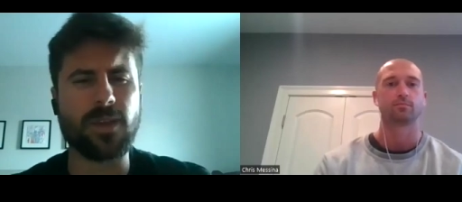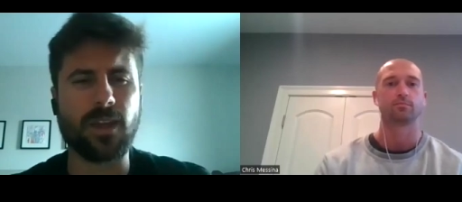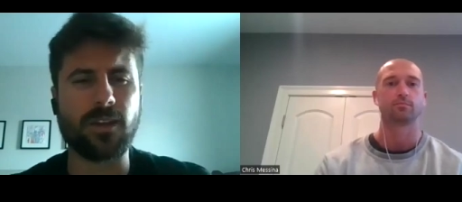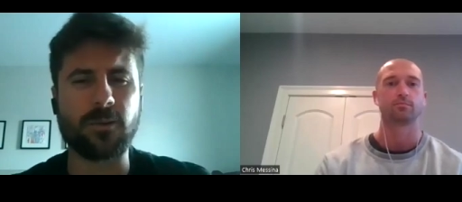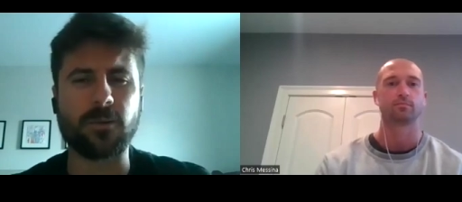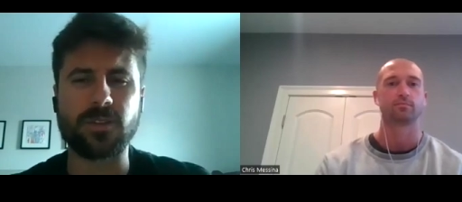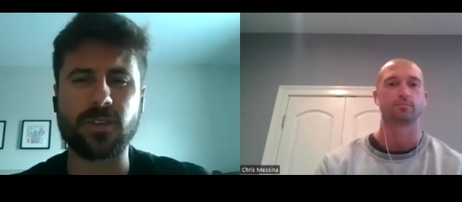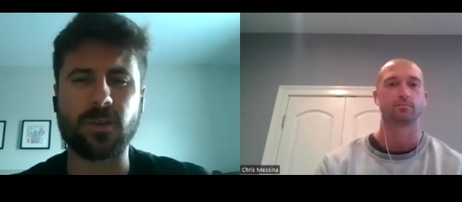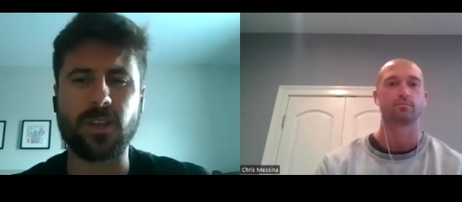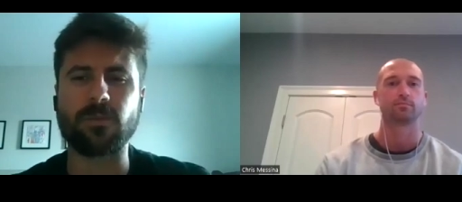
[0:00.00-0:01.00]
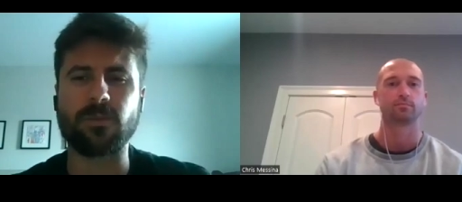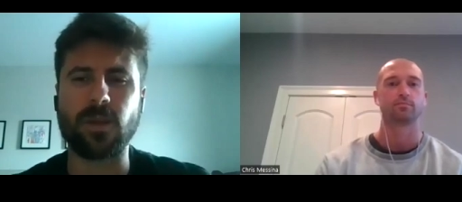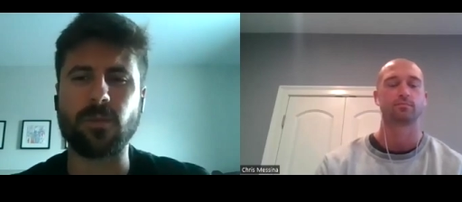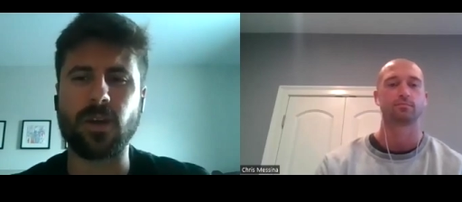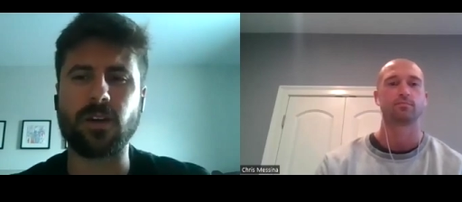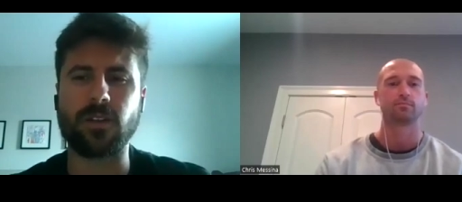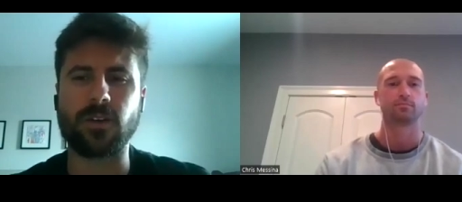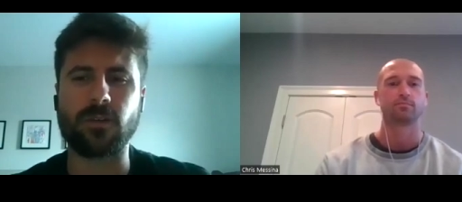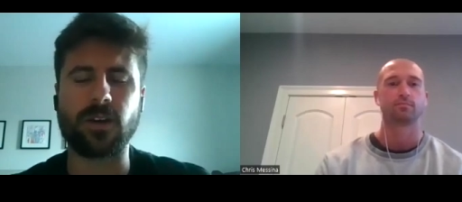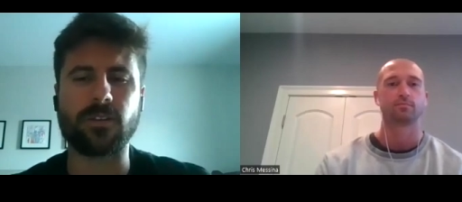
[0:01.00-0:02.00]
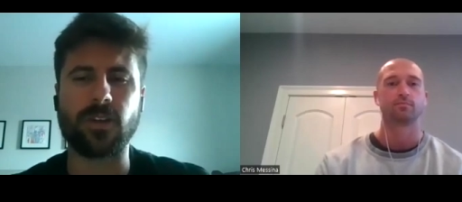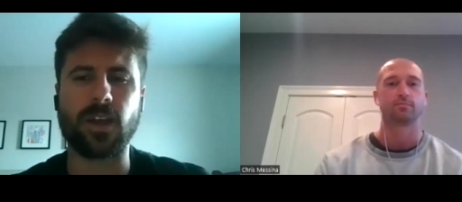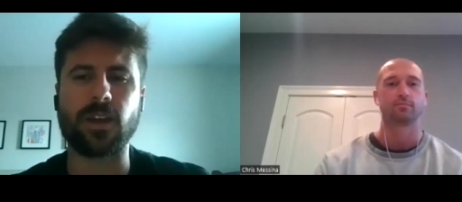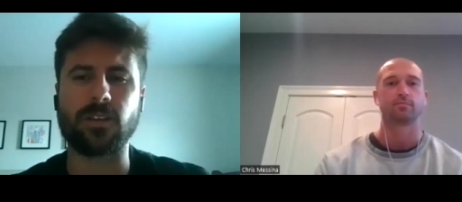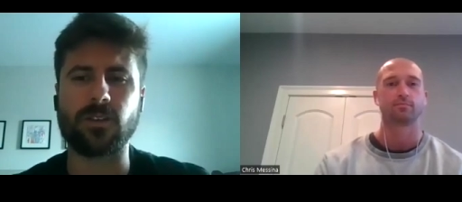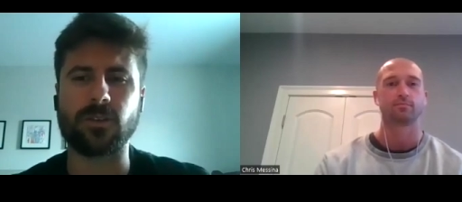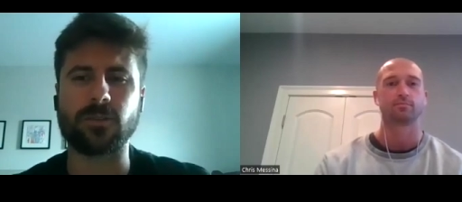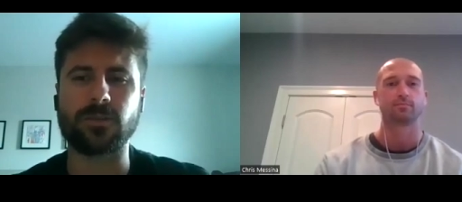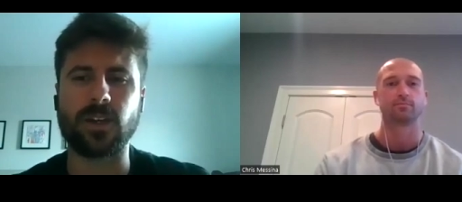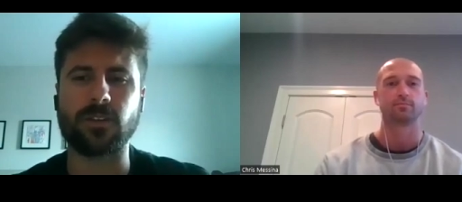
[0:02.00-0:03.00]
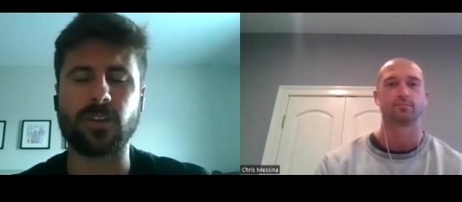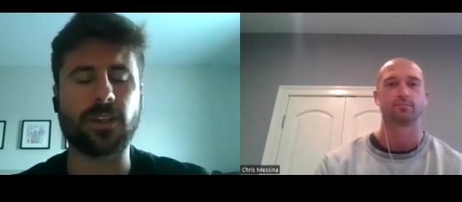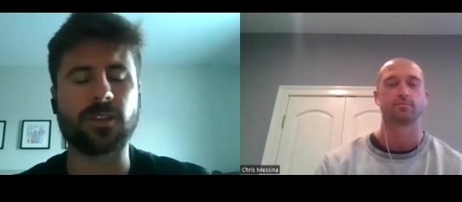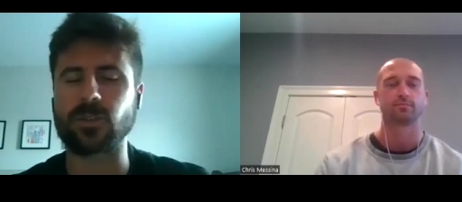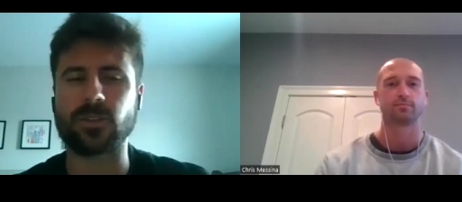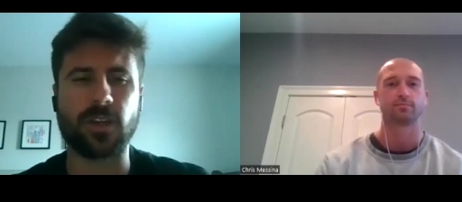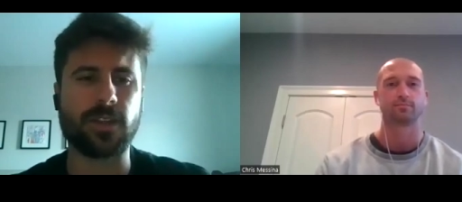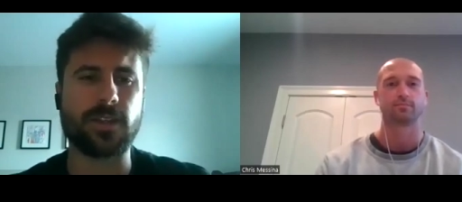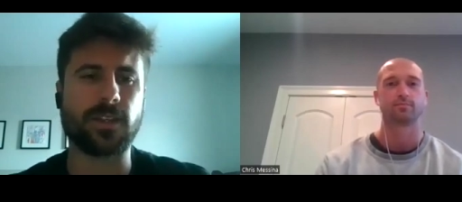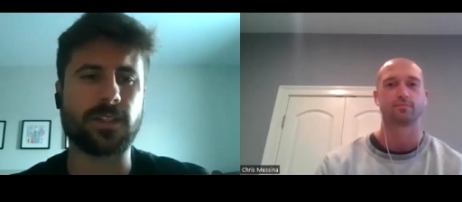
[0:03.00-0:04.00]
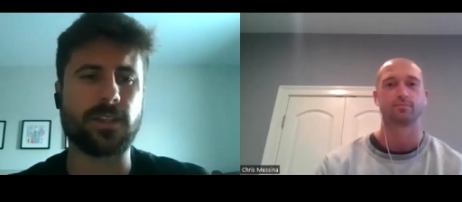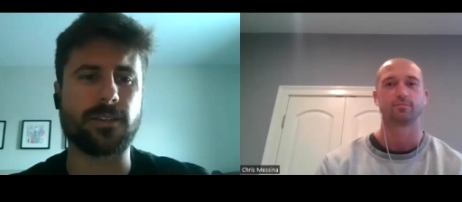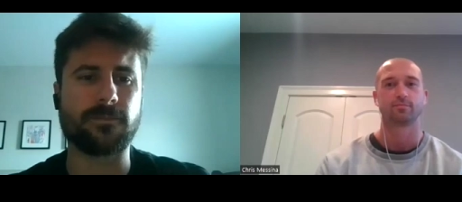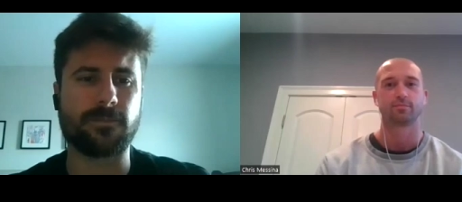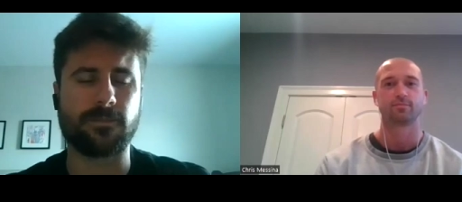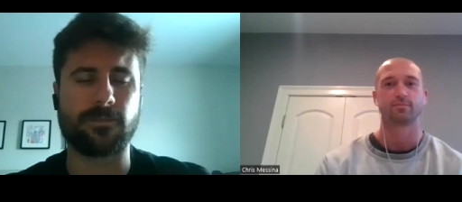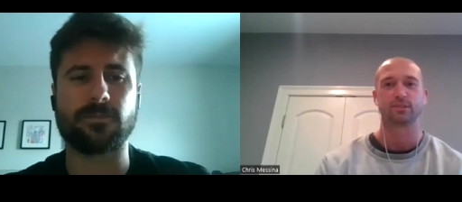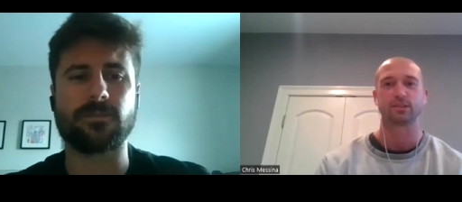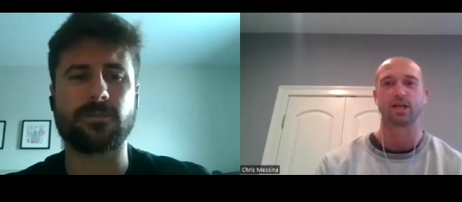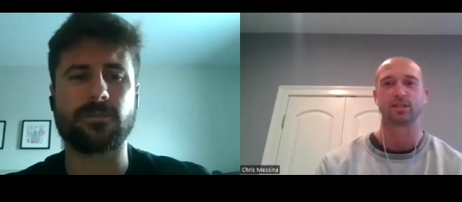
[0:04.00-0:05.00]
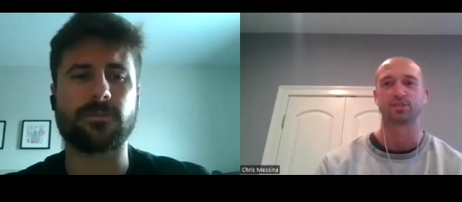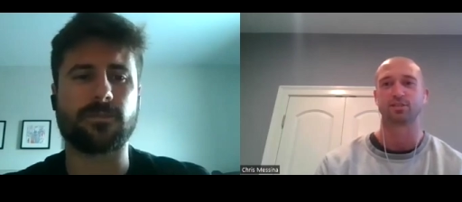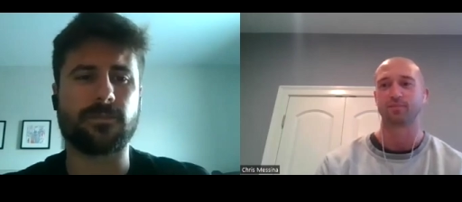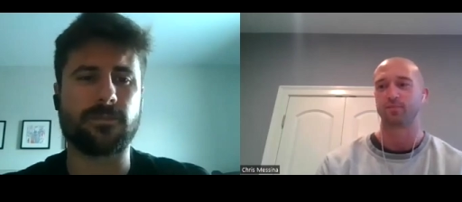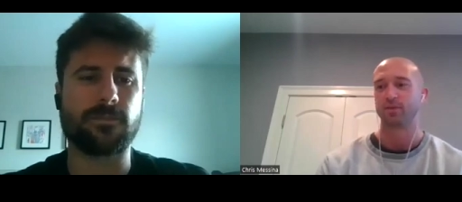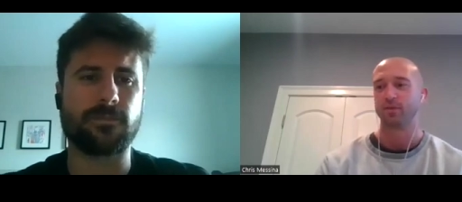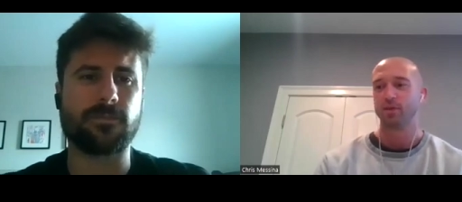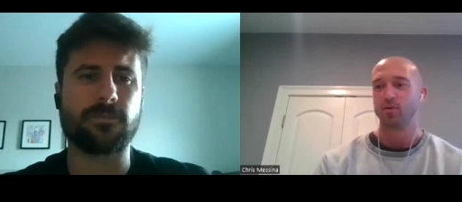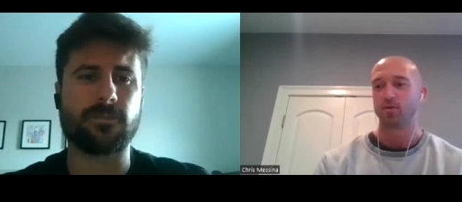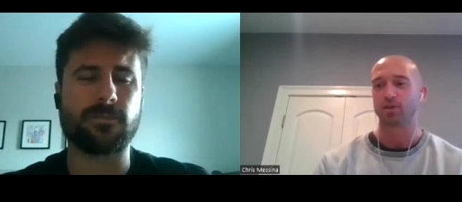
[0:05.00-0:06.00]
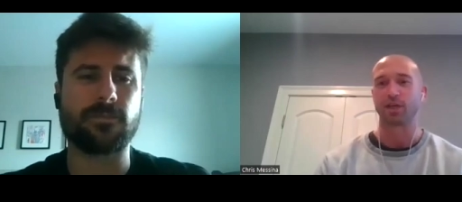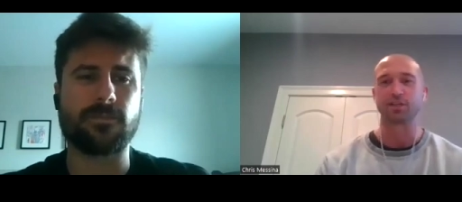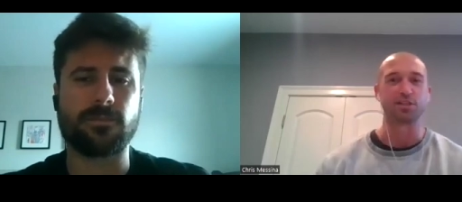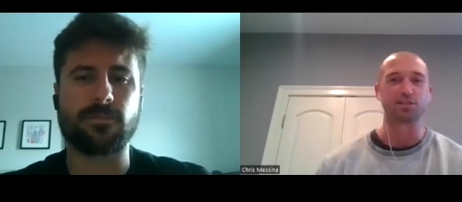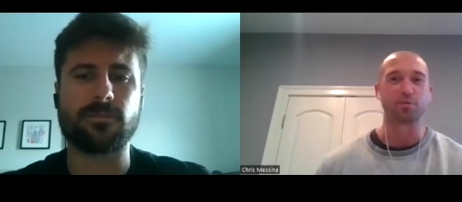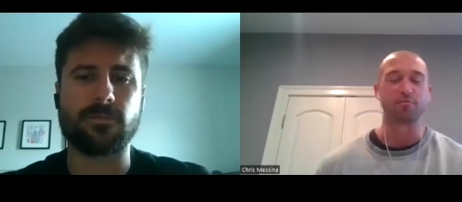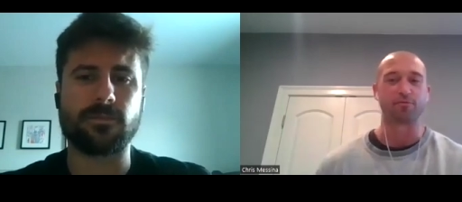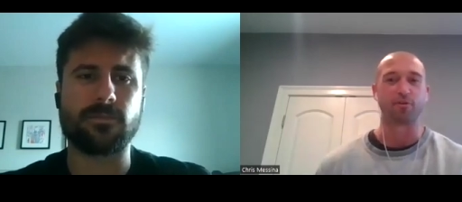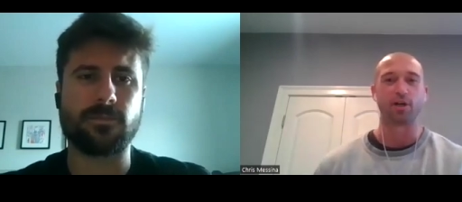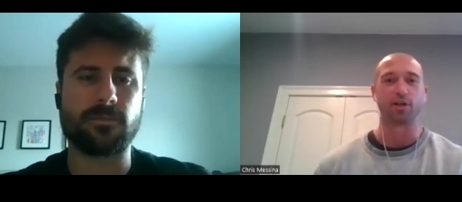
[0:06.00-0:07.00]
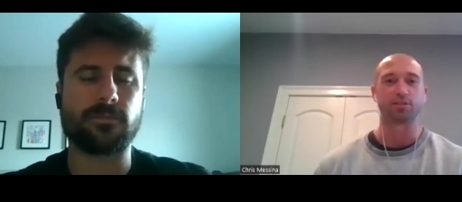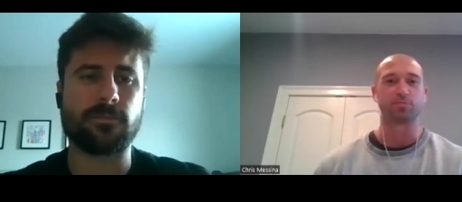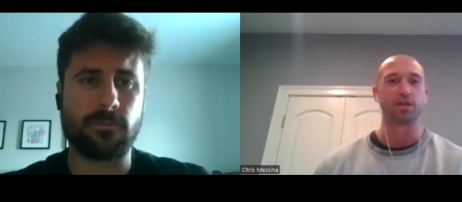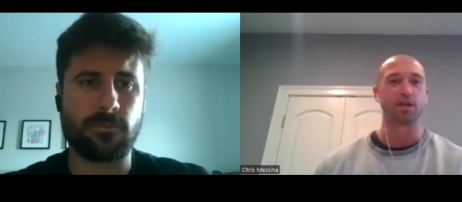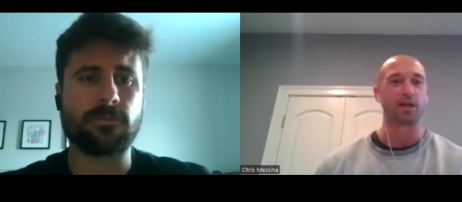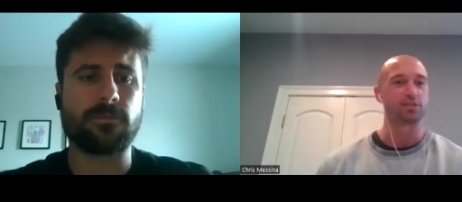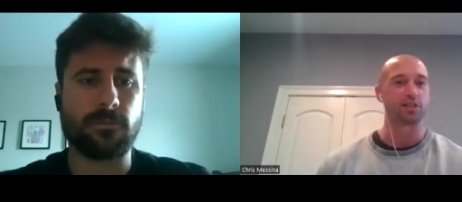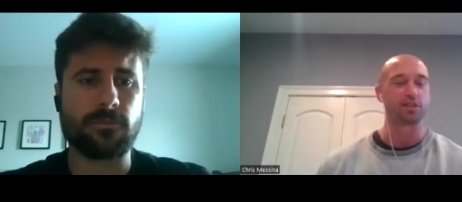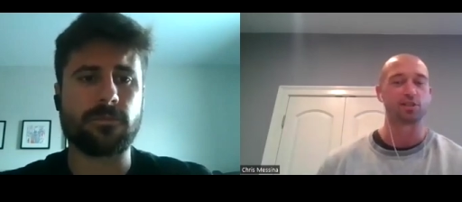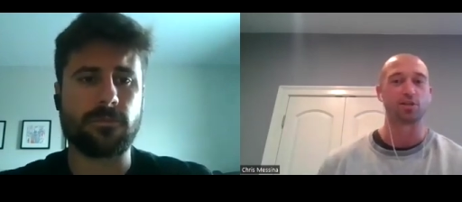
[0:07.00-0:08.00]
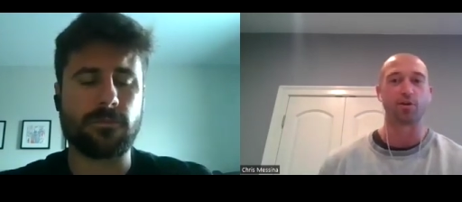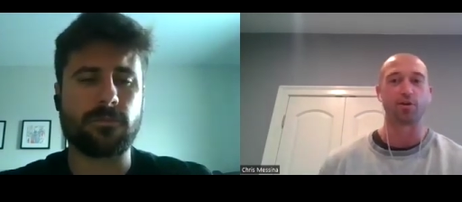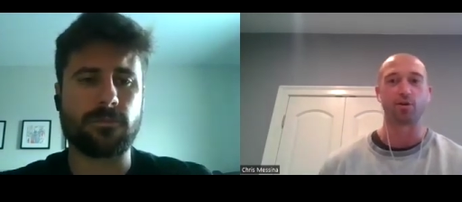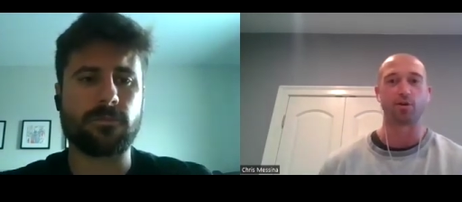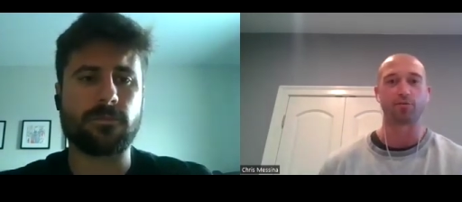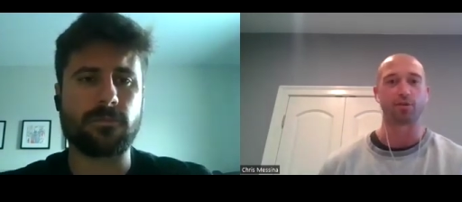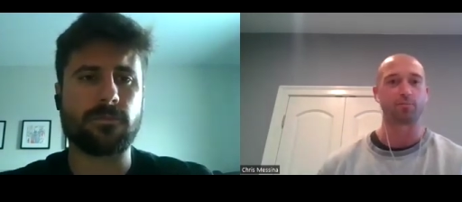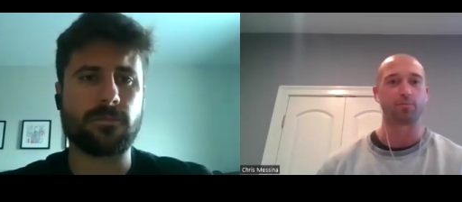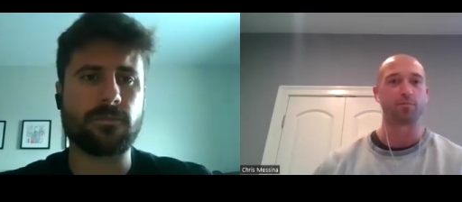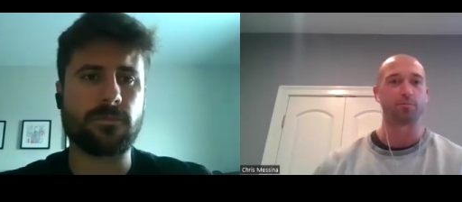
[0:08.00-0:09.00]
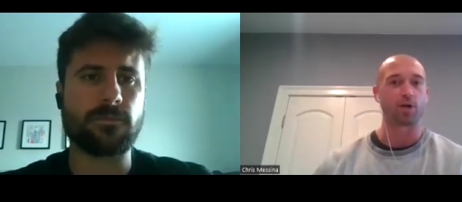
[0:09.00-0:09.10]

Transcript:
Speaker 1: be kind of cool. So that that'd be my other career if I got into uh, if I didn't do strength and conditioning. Gotcha.
Speaker 2: Well, Casey, it's been fun. It's been nice to get to know you over the, the